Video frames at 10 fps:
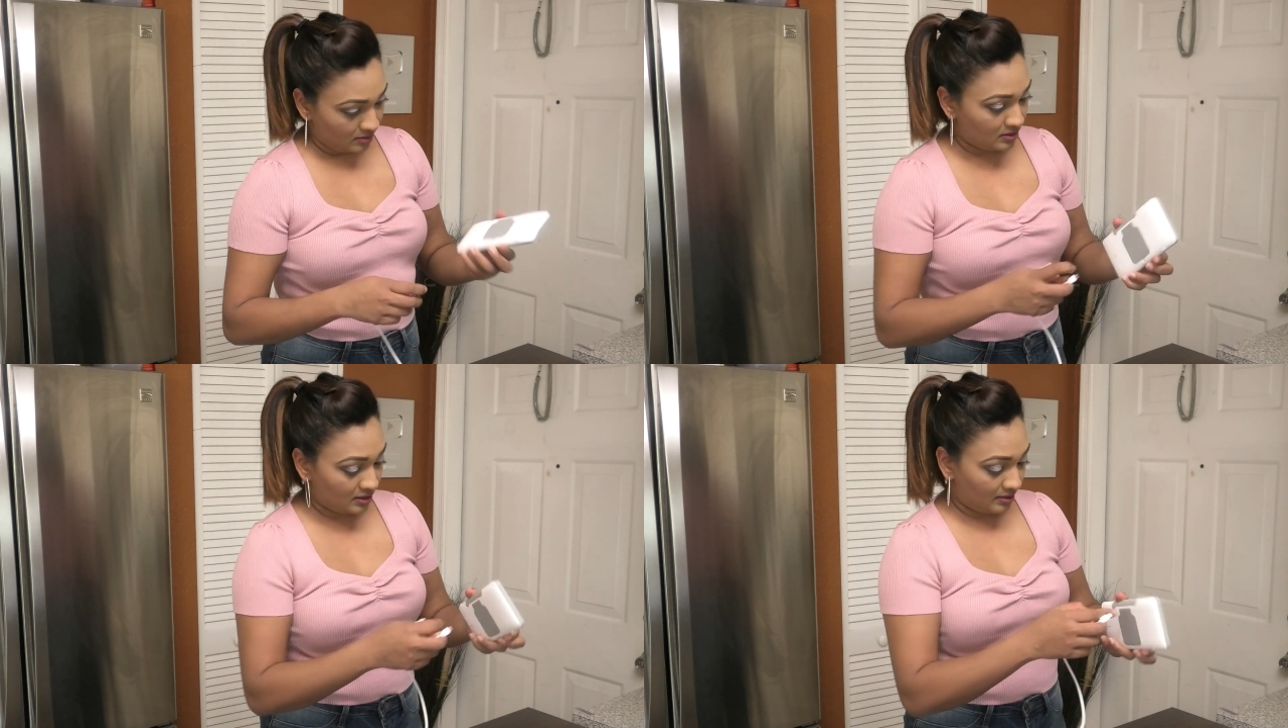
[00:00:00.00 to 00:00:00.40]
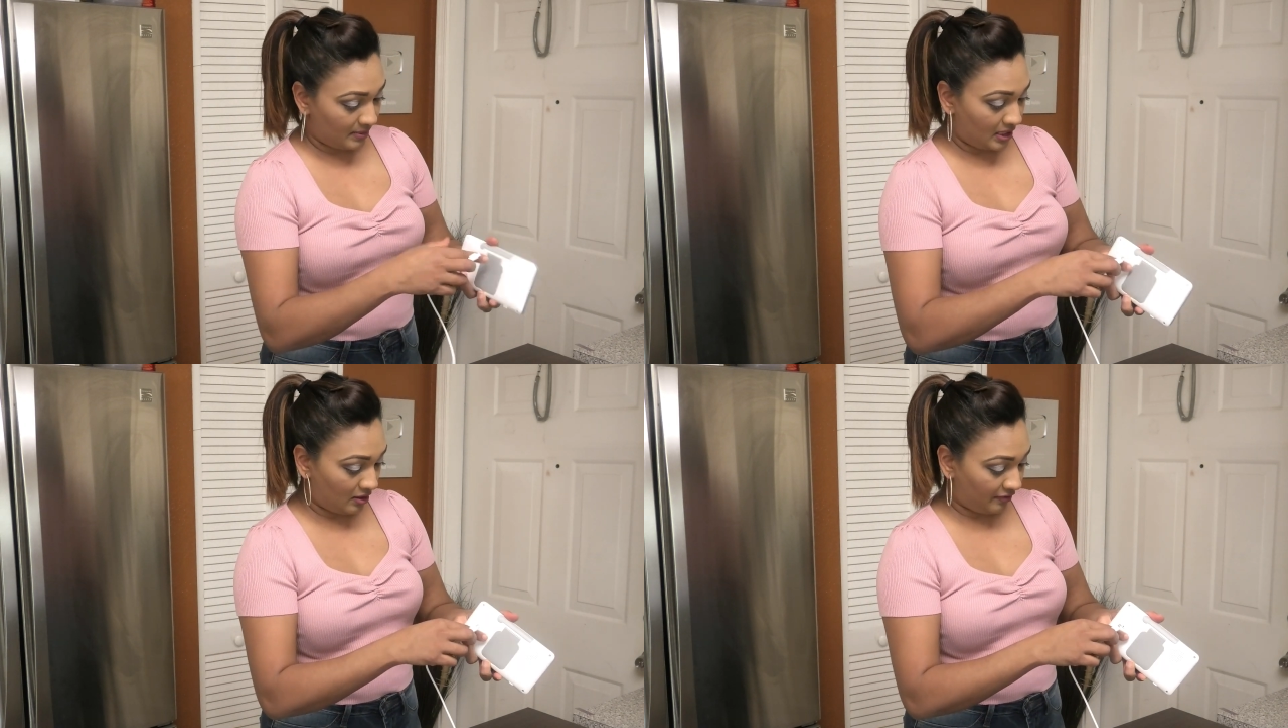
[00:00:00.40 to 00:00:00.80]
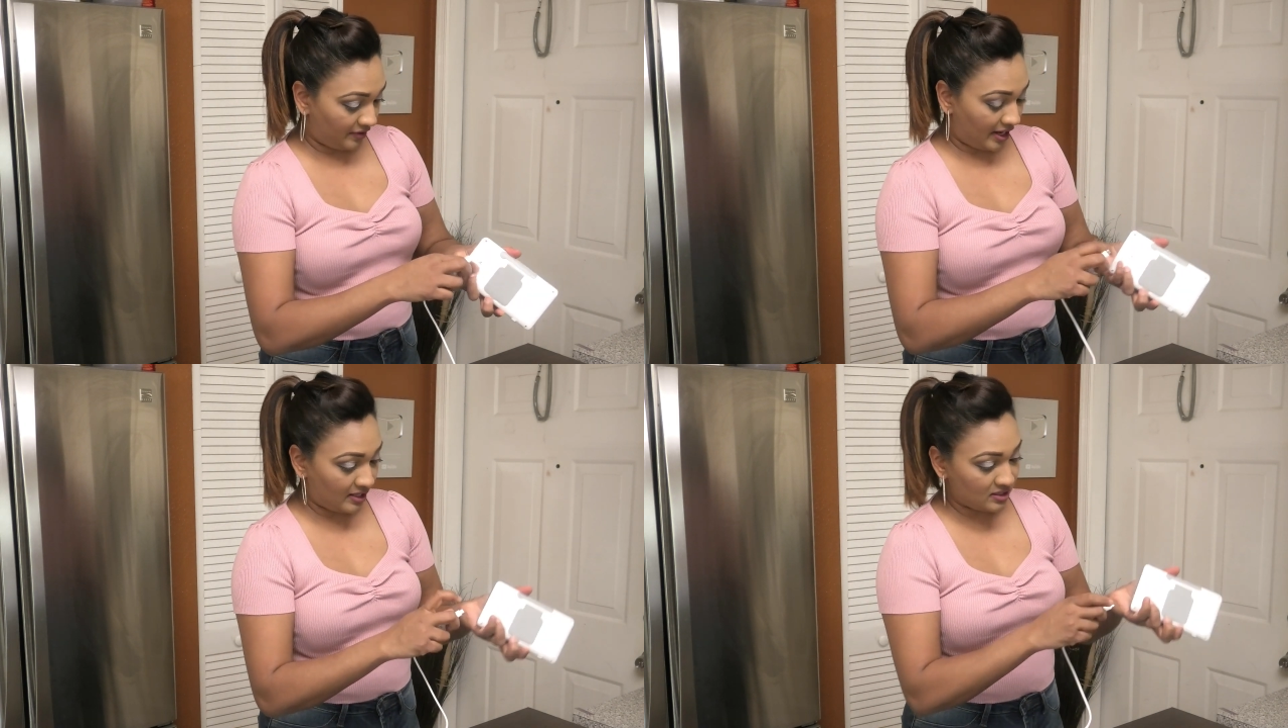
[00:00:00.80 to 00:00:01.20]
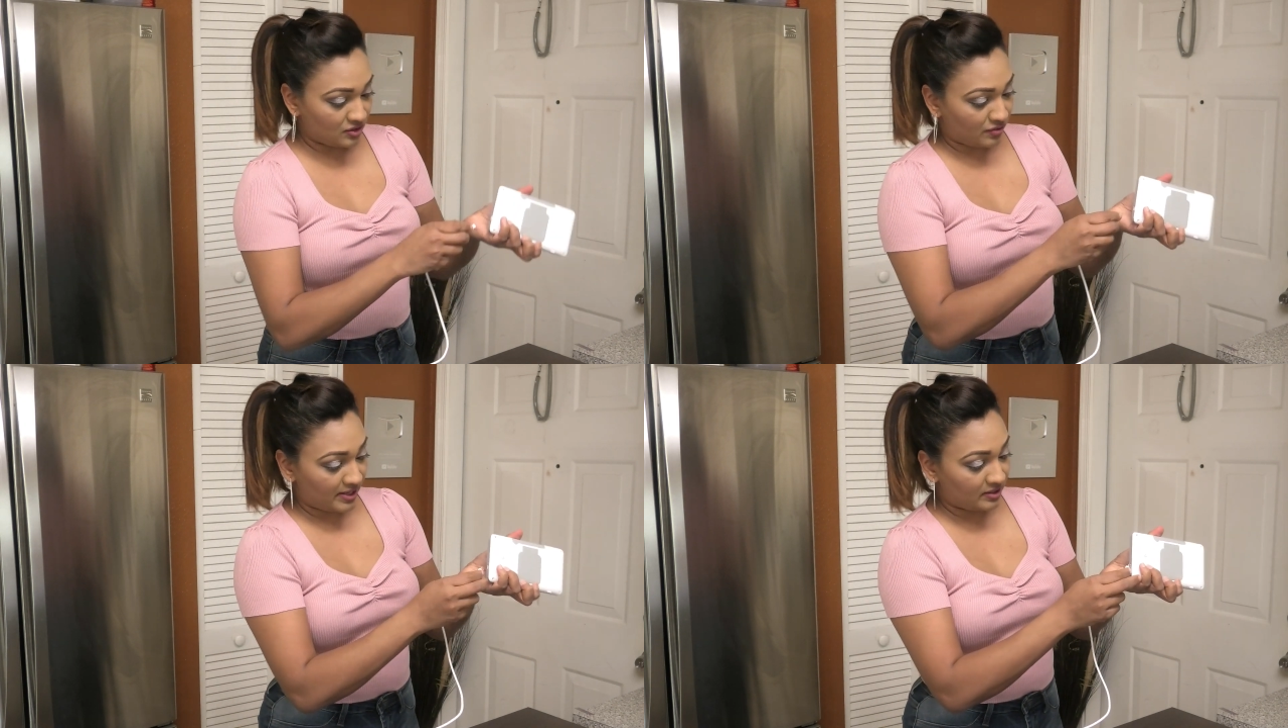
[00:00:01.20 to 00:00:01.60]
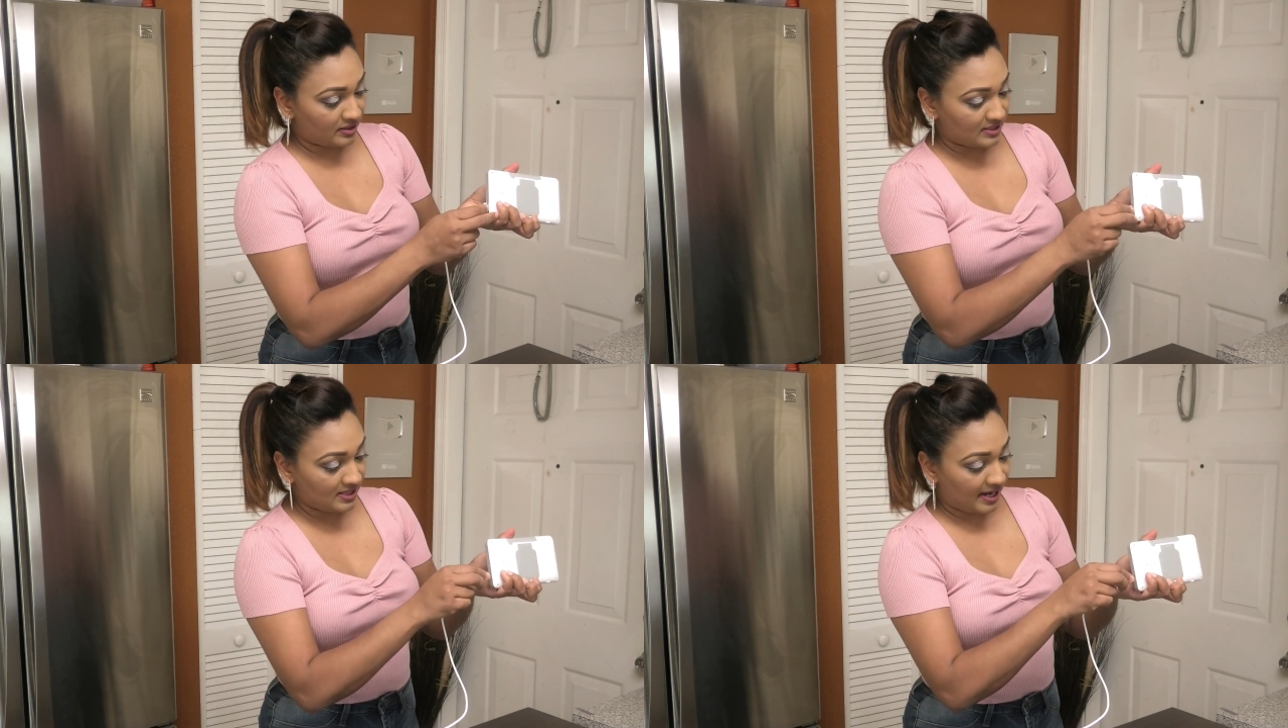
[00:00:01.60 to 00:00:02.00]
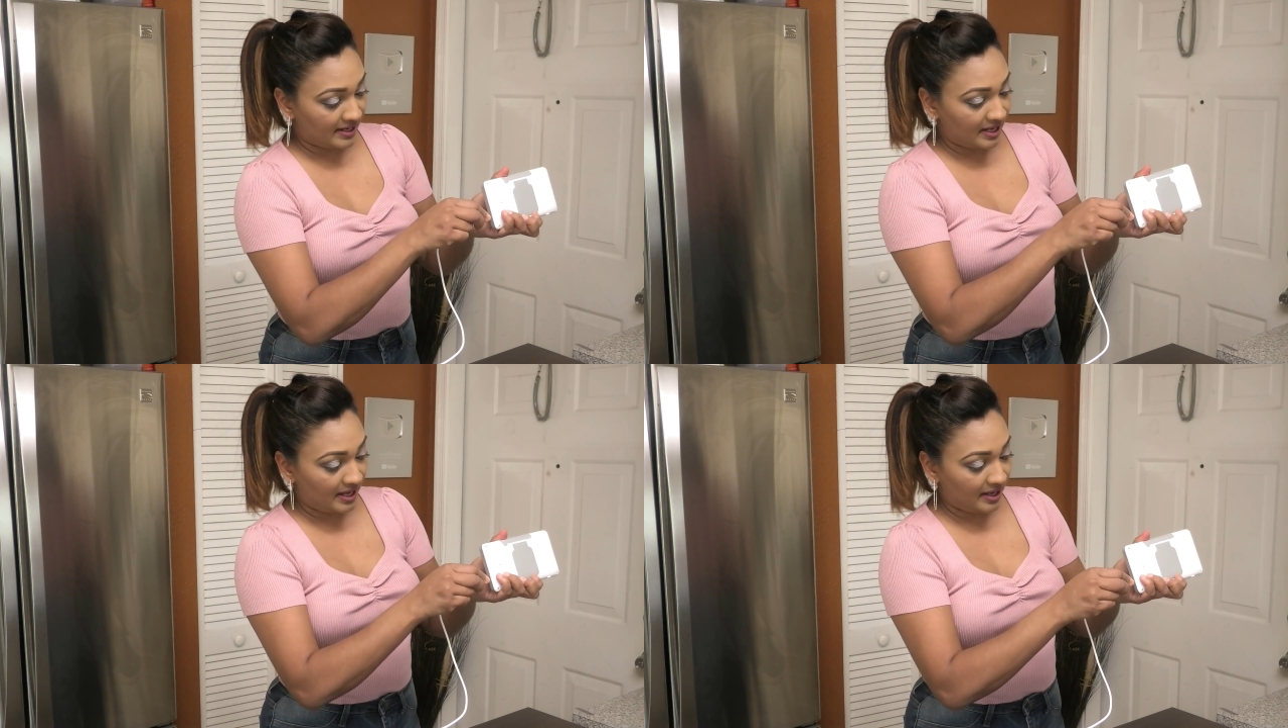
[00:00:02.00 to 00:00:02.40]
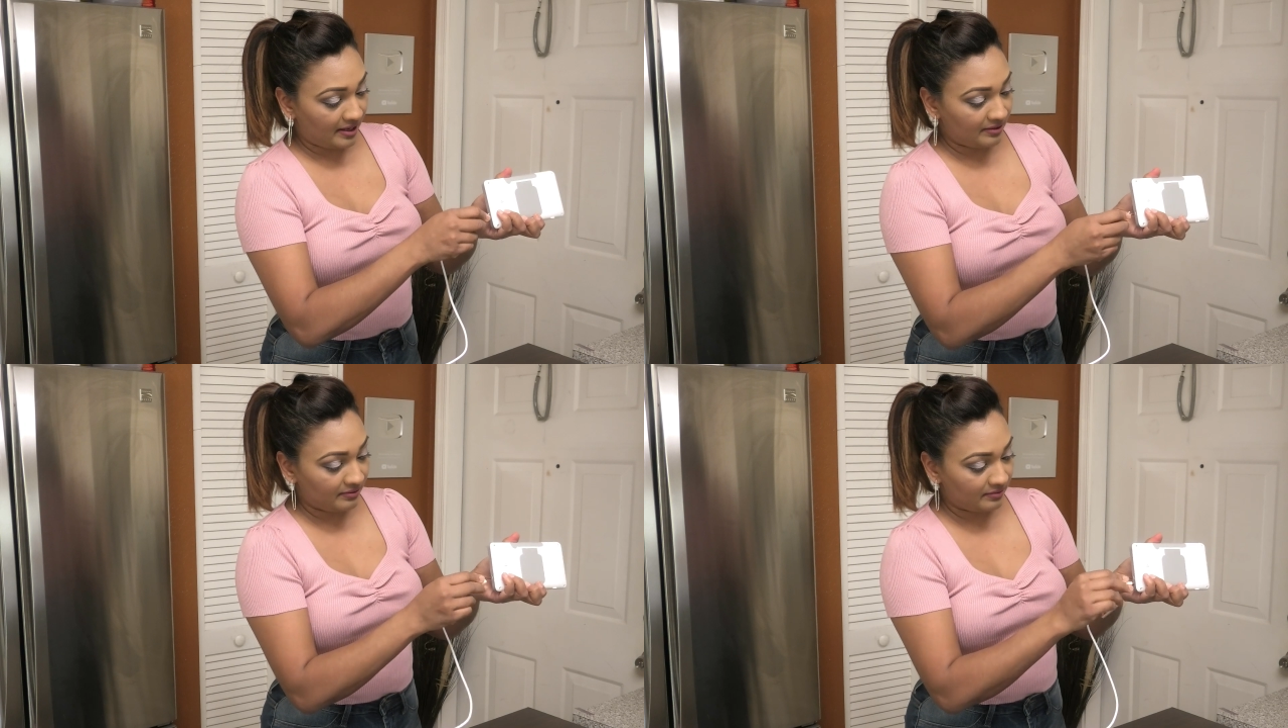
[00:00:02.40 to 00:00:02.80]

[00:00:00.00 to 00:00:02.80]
So let me look for that. It's right on the side here.